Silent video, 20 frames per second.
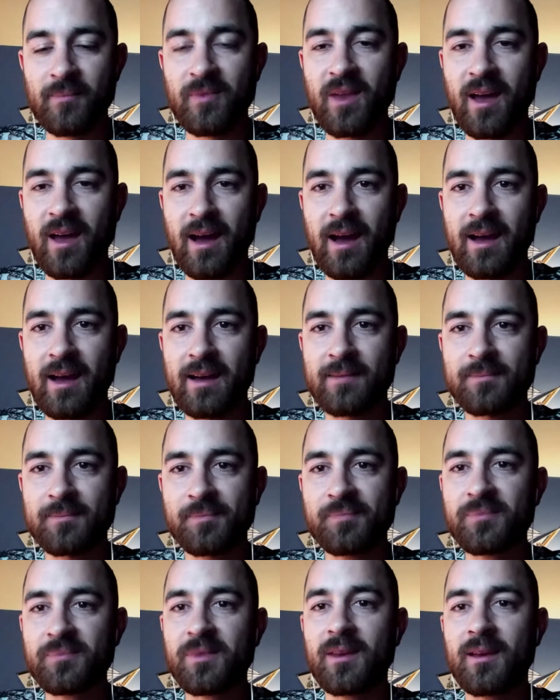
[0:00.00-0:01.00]

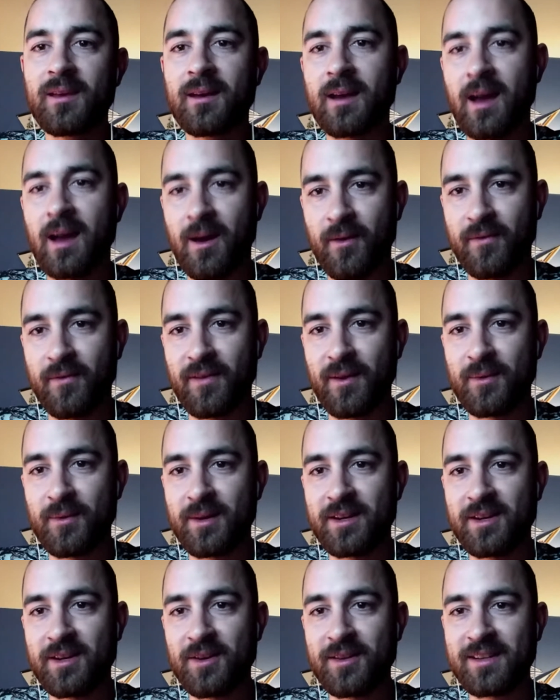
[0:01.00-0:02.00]
If I would
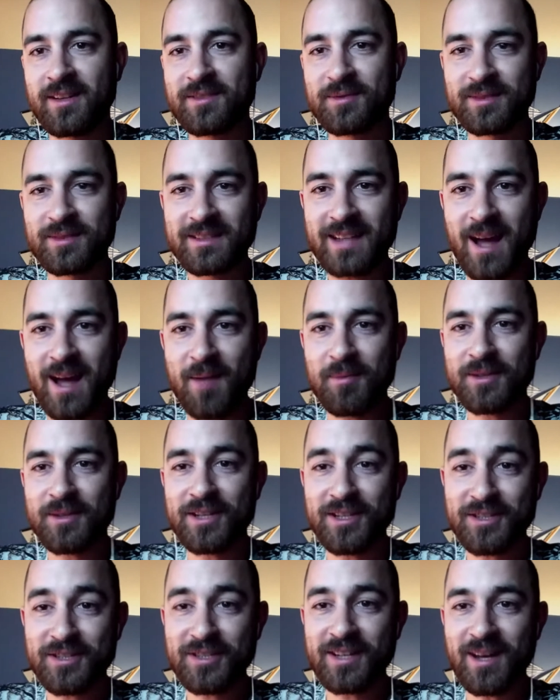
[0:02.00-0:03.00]
have known this was a
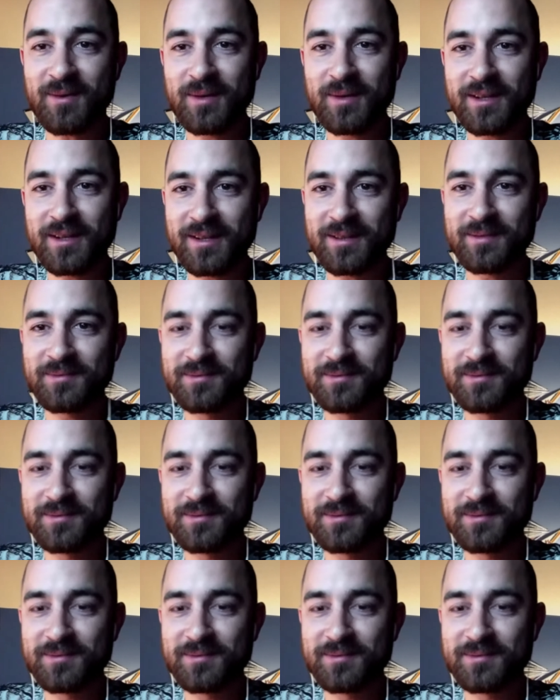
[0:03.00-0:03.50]
competition, I would have